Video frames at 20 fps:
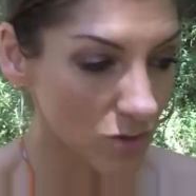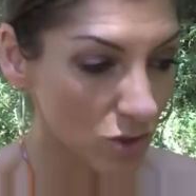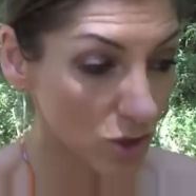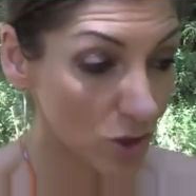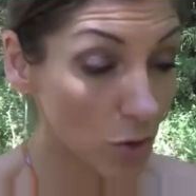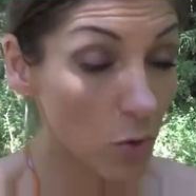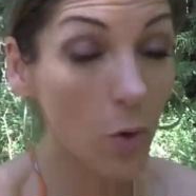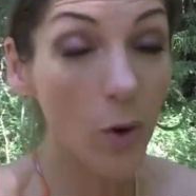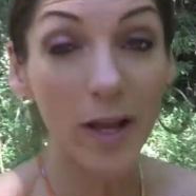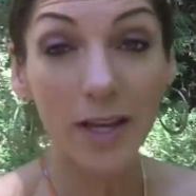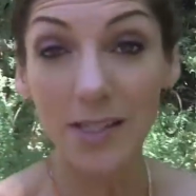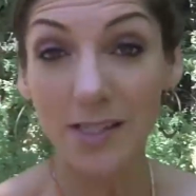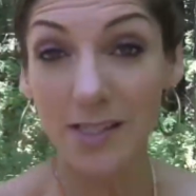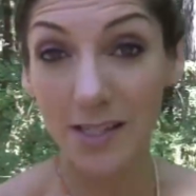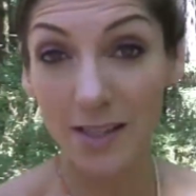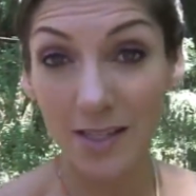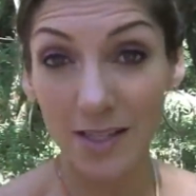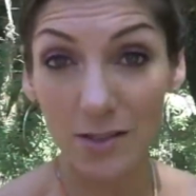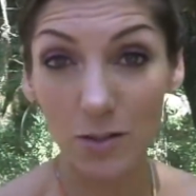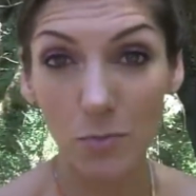
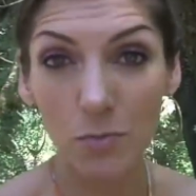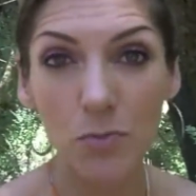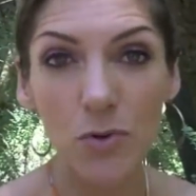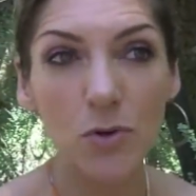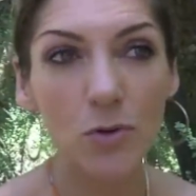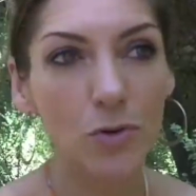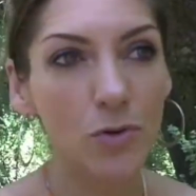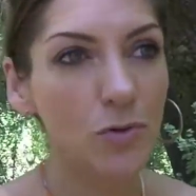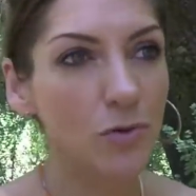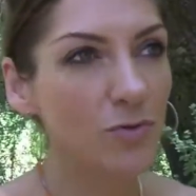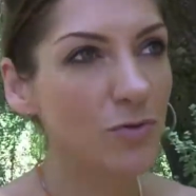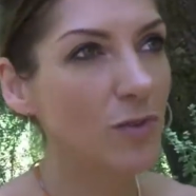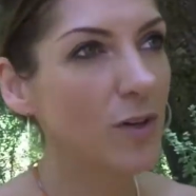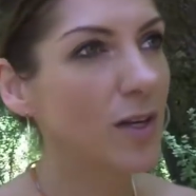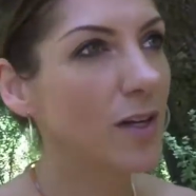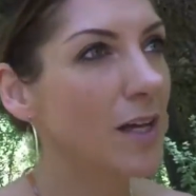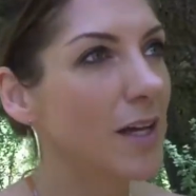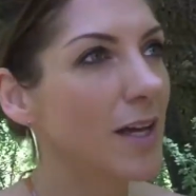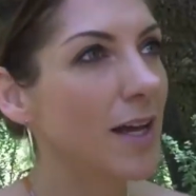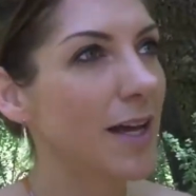choice and this move.
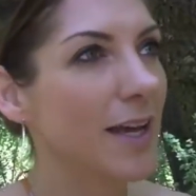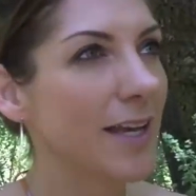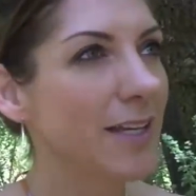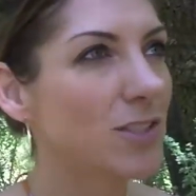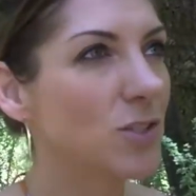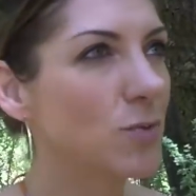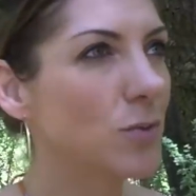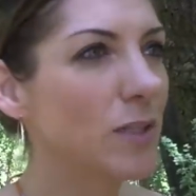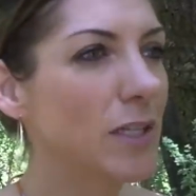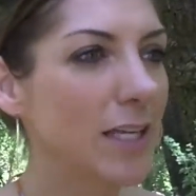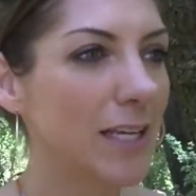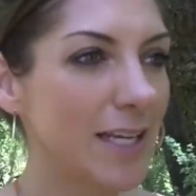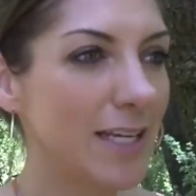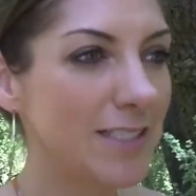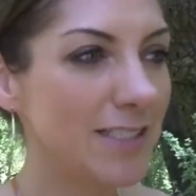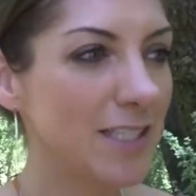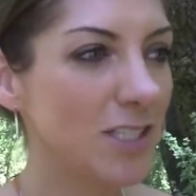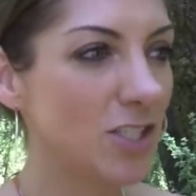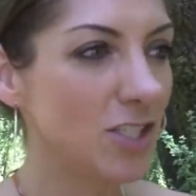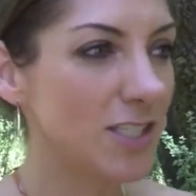It's really
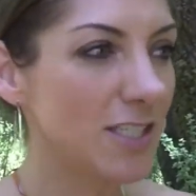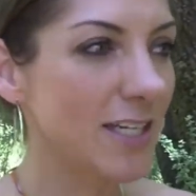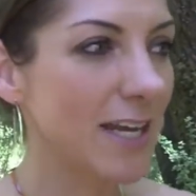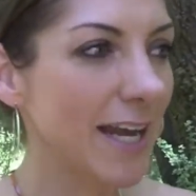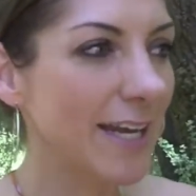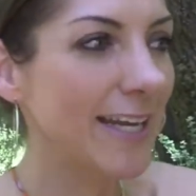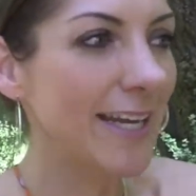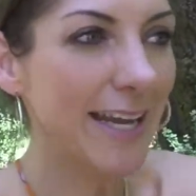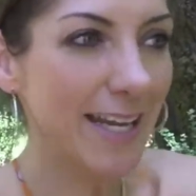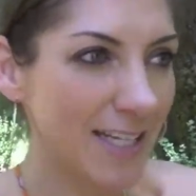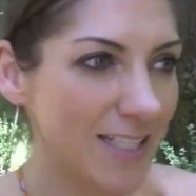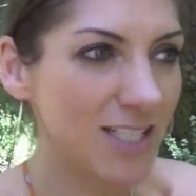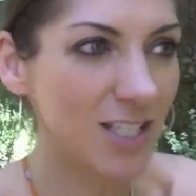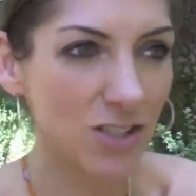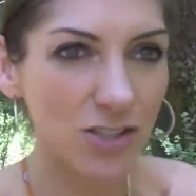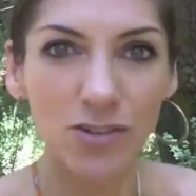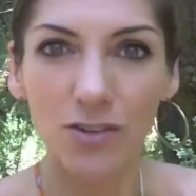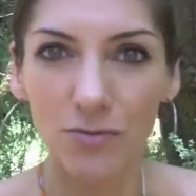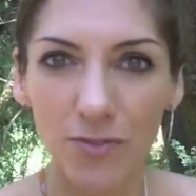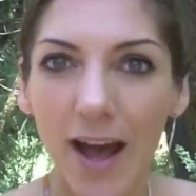easy just to kind of get
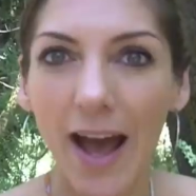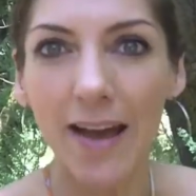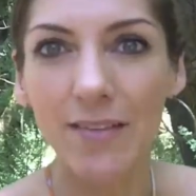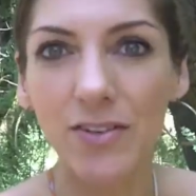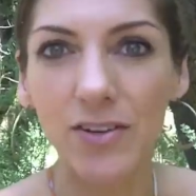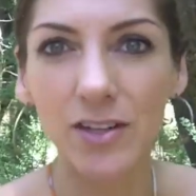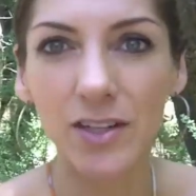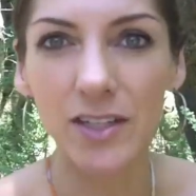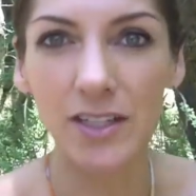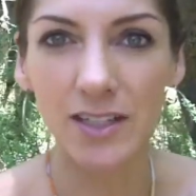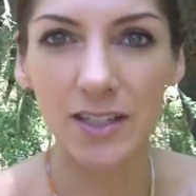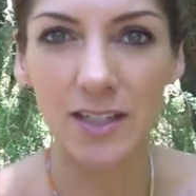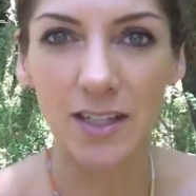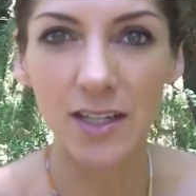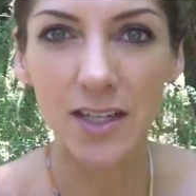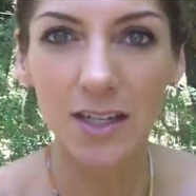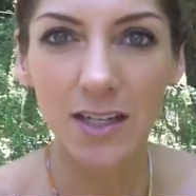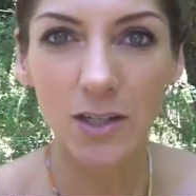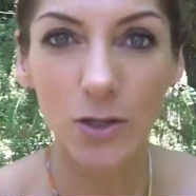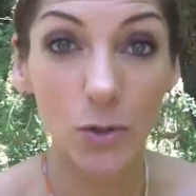into survival and
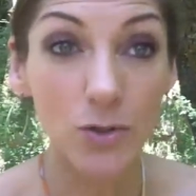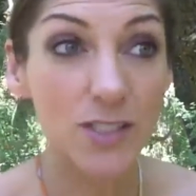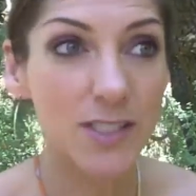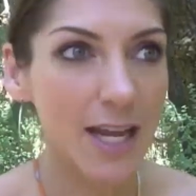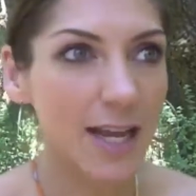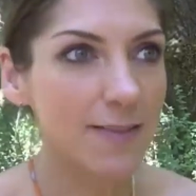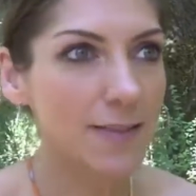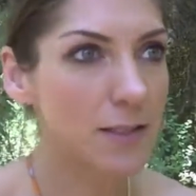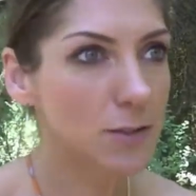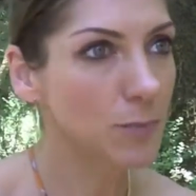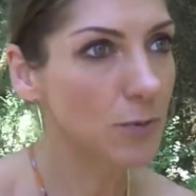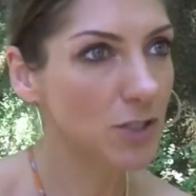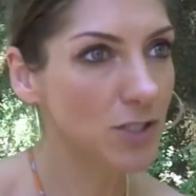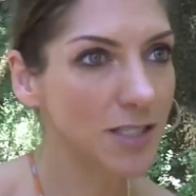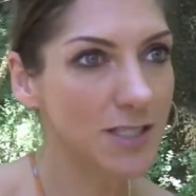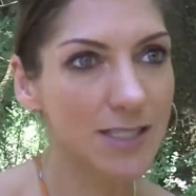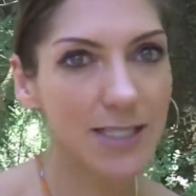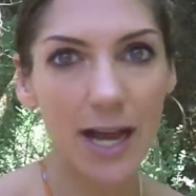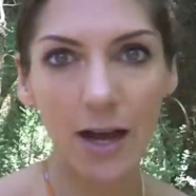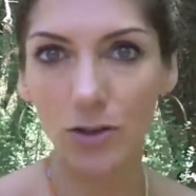go stay at this
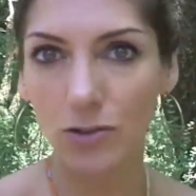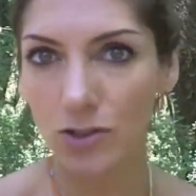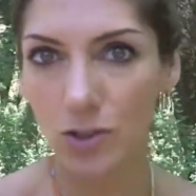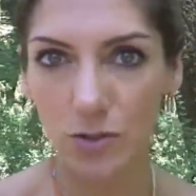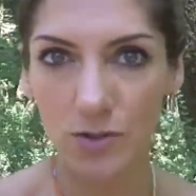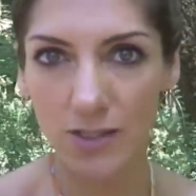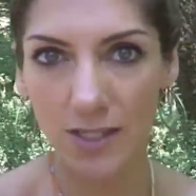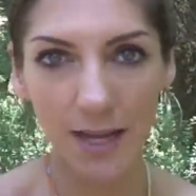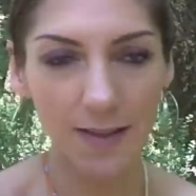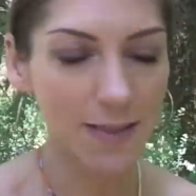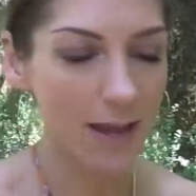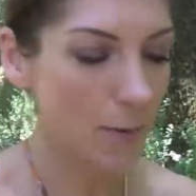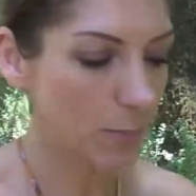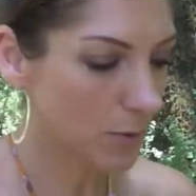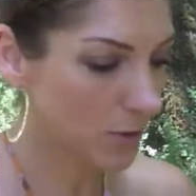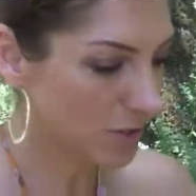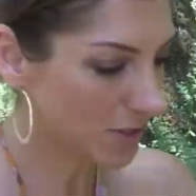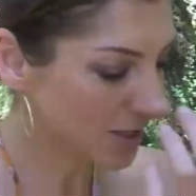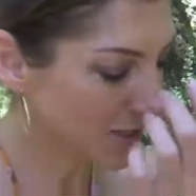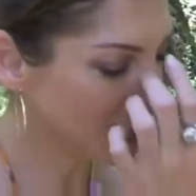person's house, go stay at that
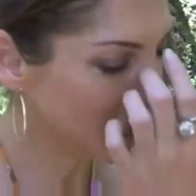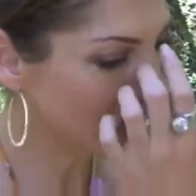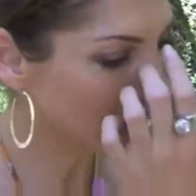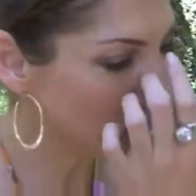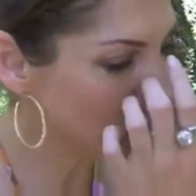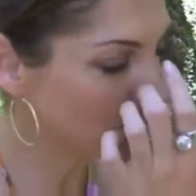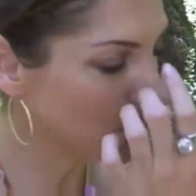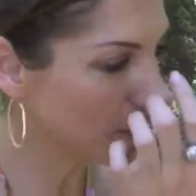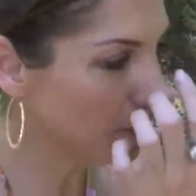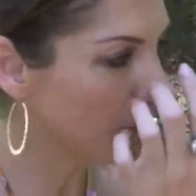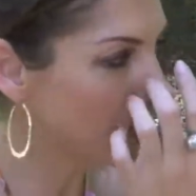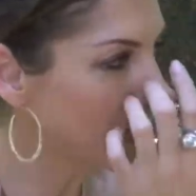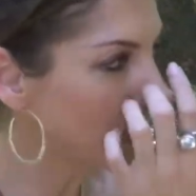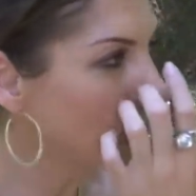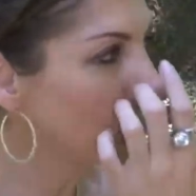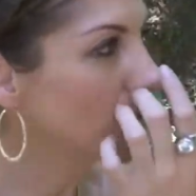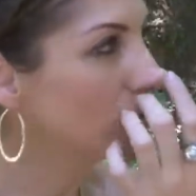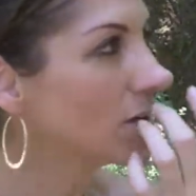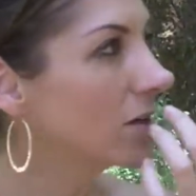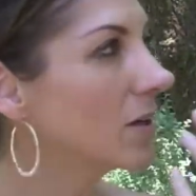person's house. But
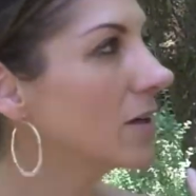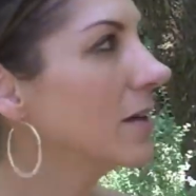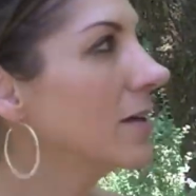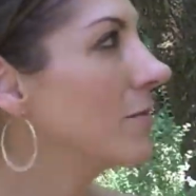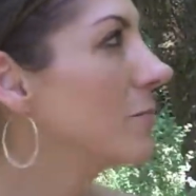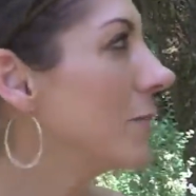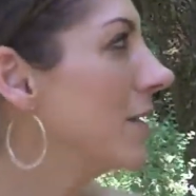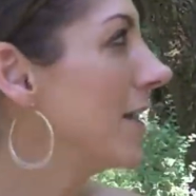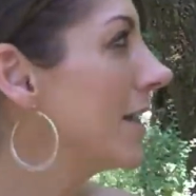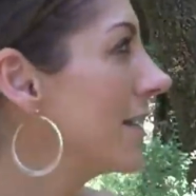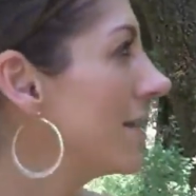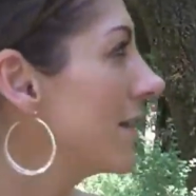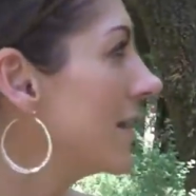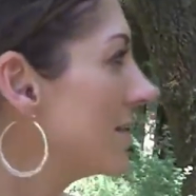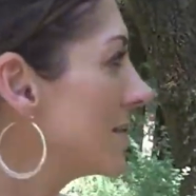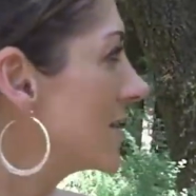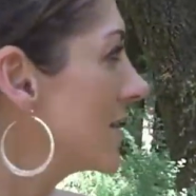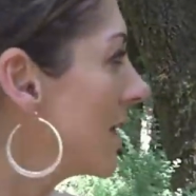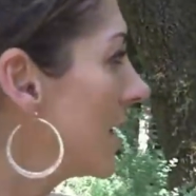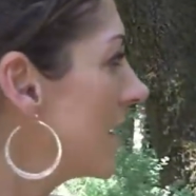being with her and being in
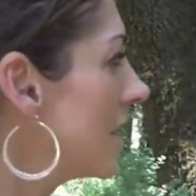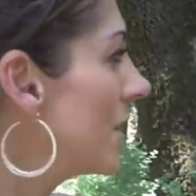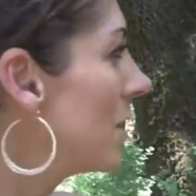this,